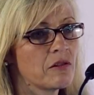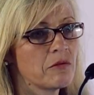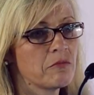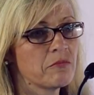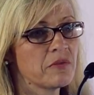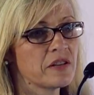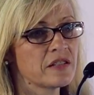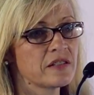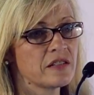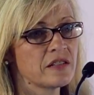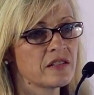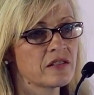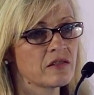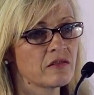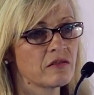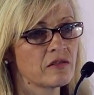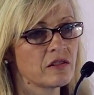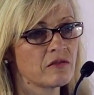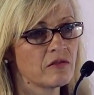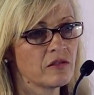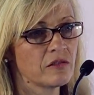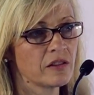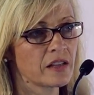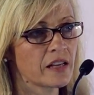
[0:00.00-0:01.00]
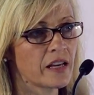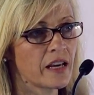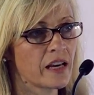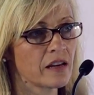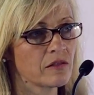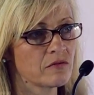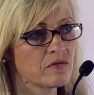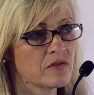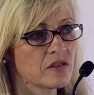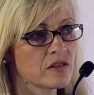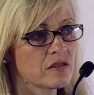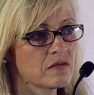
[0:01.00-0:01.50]
in business on their own
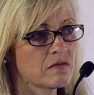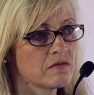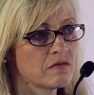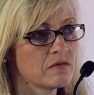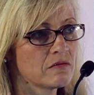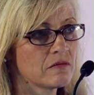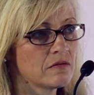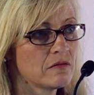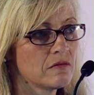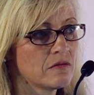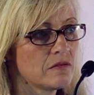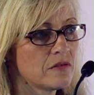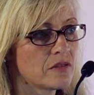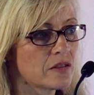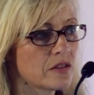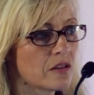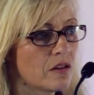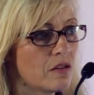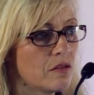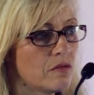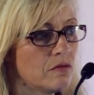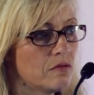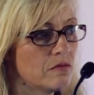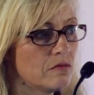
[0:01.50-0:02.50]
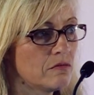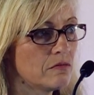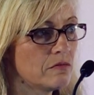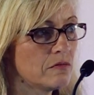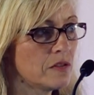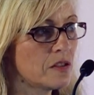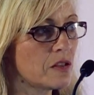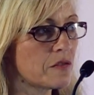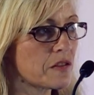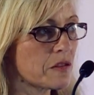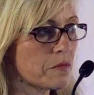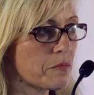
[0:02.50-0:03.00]
account. So,
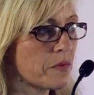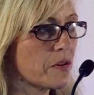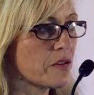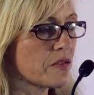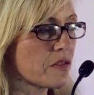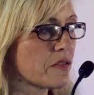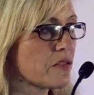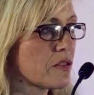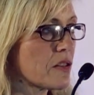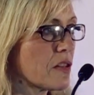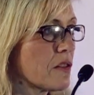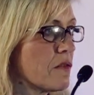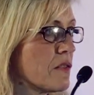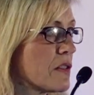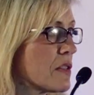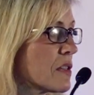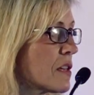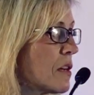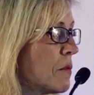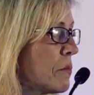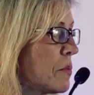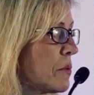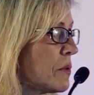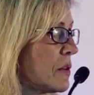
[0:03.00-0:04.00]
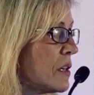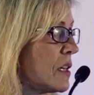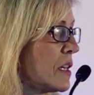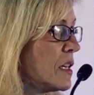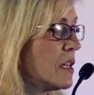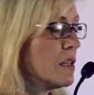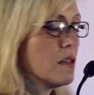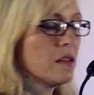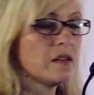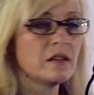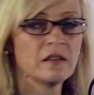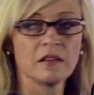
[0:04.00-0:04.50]
as a personal service
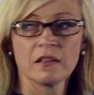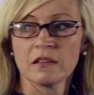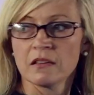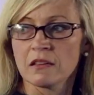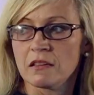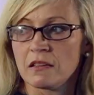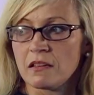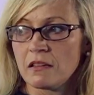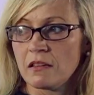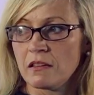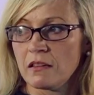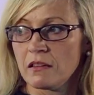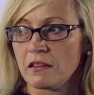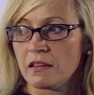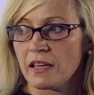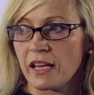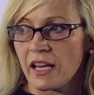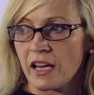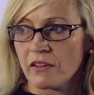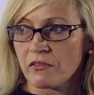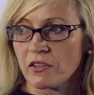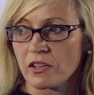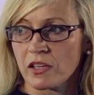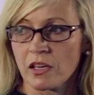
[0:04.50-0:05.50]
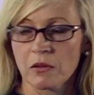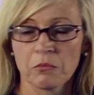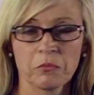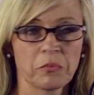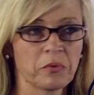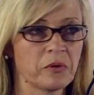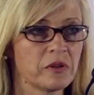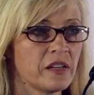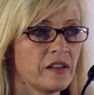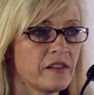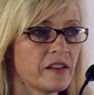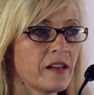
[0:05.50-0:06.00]
company, they have a
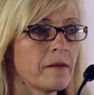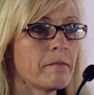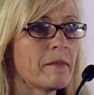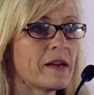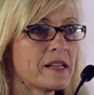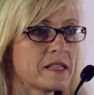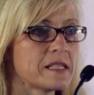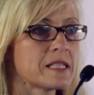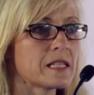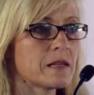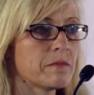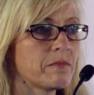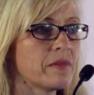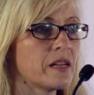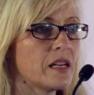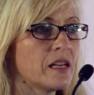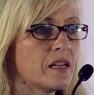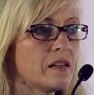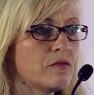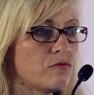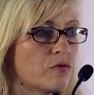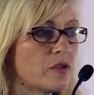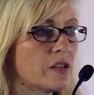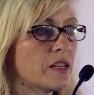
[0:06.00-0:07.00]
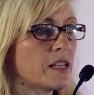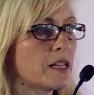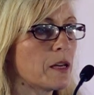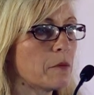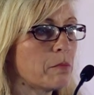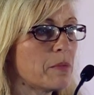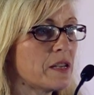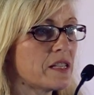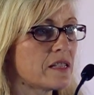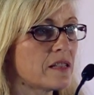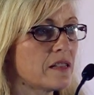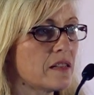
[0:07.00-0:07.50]
company. They're meant to be running a
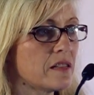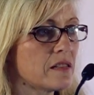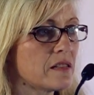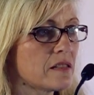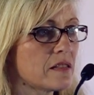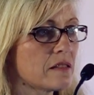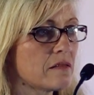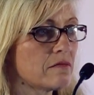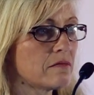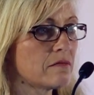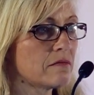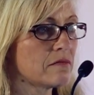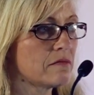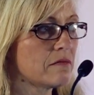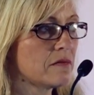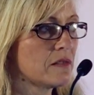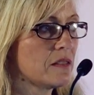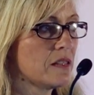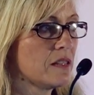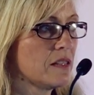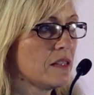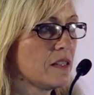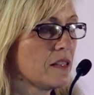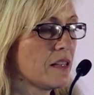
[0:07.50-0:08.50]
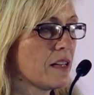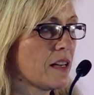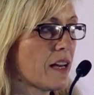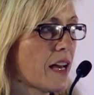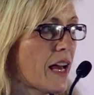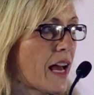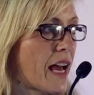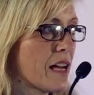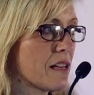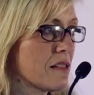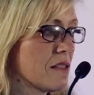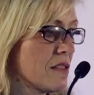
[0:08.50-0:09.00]
business.
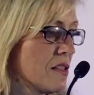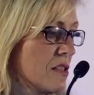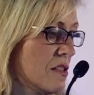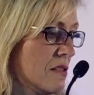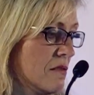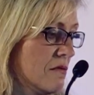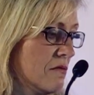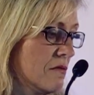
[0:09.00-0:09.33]
And,